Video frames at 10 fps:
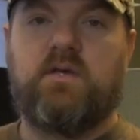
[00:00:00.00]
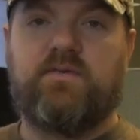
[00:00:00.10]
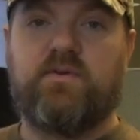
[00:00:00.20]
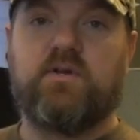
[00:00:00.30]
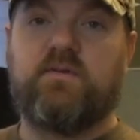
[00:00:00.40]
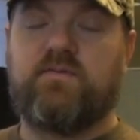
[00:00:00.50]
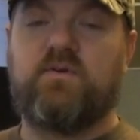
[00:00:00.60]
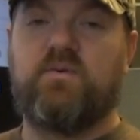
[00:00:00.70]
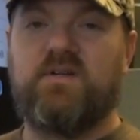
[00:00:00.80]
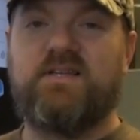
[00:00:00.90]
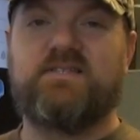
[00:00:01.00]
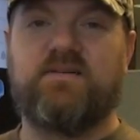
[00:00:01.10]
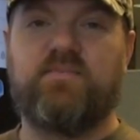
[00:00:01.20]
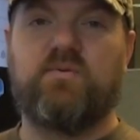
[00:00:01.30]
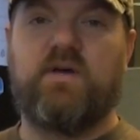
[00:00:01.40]
If you're looking for a really
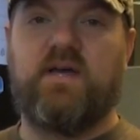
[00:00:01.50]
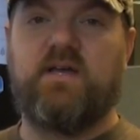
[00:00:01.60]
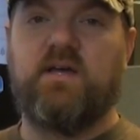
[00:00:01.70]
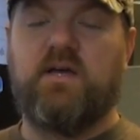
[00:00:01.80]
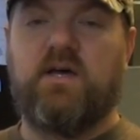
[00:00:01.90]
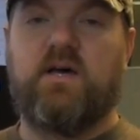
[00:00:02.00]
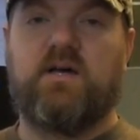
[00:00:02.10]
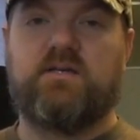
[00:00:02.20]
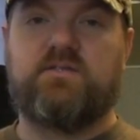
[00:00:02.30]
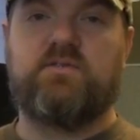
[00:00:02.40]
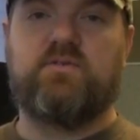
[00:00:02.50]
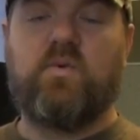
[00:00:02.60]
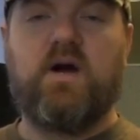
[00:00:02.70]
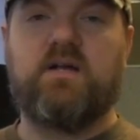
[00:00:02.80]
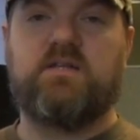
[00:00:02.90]
simple way uh, to
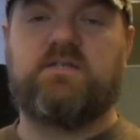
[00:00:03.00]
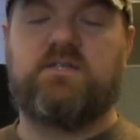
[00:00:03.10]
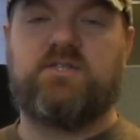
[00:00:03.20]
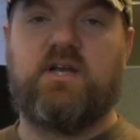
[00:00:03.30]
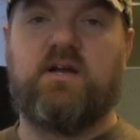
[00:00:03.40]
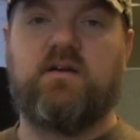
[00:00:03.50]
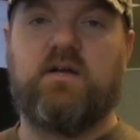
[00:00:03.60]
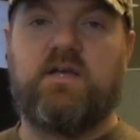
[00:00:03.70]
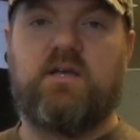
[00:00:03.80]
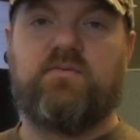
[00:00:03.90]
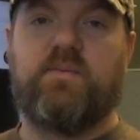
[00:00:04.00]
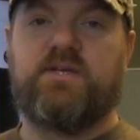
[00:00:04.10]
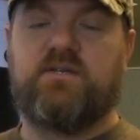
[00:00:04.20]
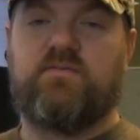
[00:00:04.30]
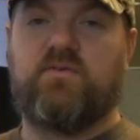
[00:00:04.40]
wirelessly share
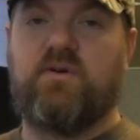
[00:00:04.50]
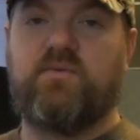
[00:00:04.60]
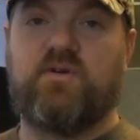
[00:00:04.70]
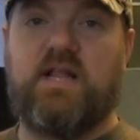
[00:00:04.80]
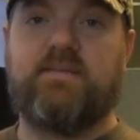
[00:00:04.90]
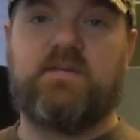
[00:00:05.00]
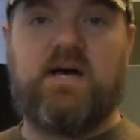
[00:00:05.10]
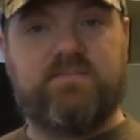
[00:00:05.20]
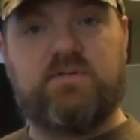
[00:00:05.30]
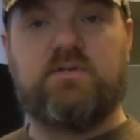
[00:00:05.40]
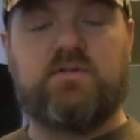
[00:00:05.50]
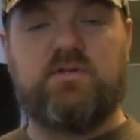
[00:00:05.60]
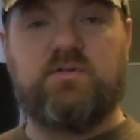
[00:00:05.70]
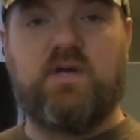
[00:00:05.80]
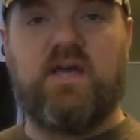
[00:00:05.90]
information from your laptops
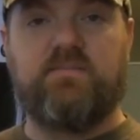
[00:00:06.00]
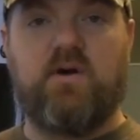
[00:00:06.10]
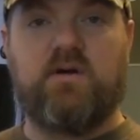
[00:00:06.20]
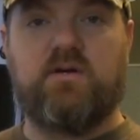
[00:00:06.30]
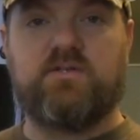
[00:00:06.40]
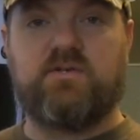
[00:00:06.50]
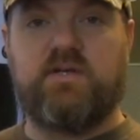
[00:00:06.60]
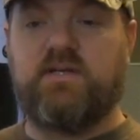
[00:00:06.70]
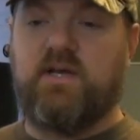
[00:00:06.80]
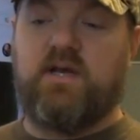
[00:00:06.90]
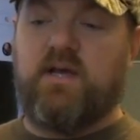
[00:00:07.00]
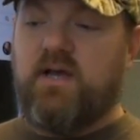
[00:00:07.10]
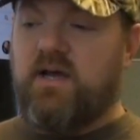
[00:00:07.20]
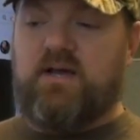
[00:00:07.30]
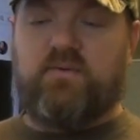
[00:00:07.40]
to a monitor
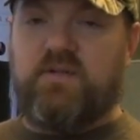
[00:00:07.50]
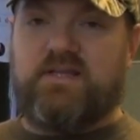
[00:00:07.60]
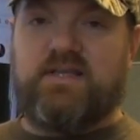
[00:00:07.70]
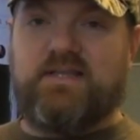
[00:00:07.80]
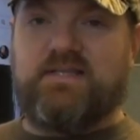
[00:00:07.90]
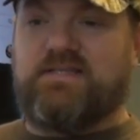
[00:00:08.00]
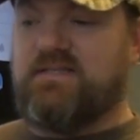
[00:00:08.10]
screen, I really think this